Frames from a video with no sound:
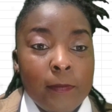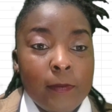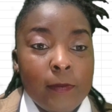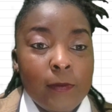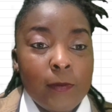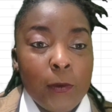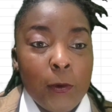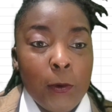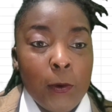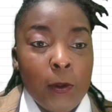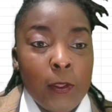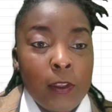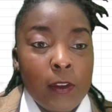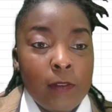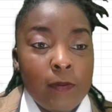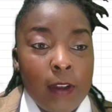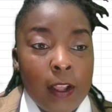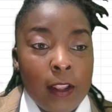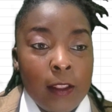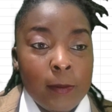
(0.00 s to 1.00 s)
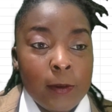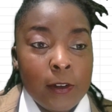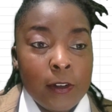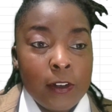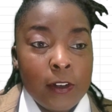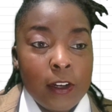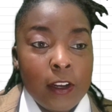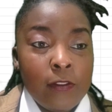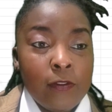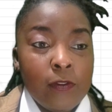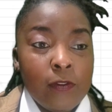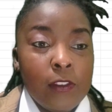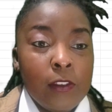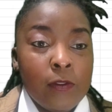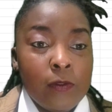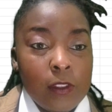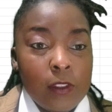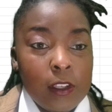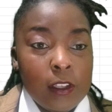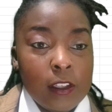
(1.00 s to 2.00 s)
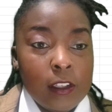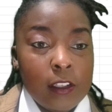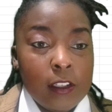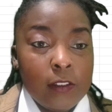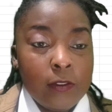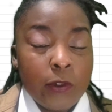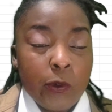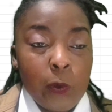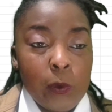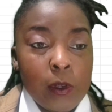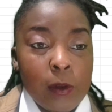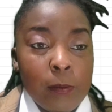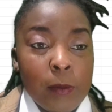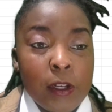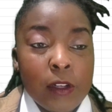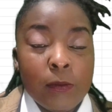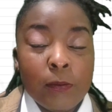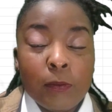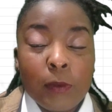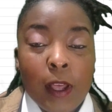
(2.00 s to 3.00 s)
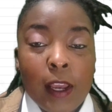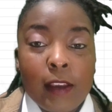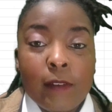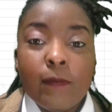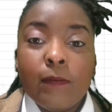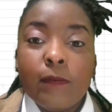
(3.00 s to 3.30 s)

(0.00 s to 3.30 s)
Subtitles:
for the developer. If it was a much like